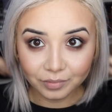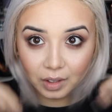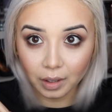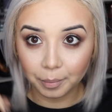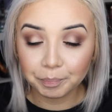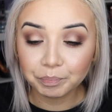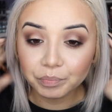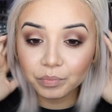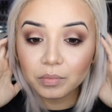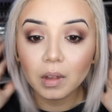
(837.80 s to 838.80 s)
Okay.
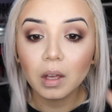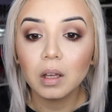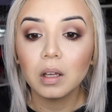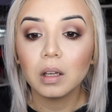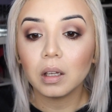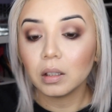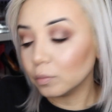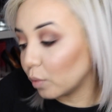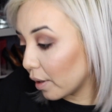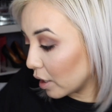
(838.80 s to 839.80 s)

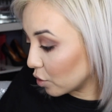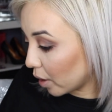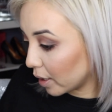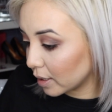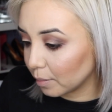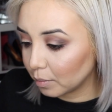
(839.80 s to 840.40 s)
While that dries,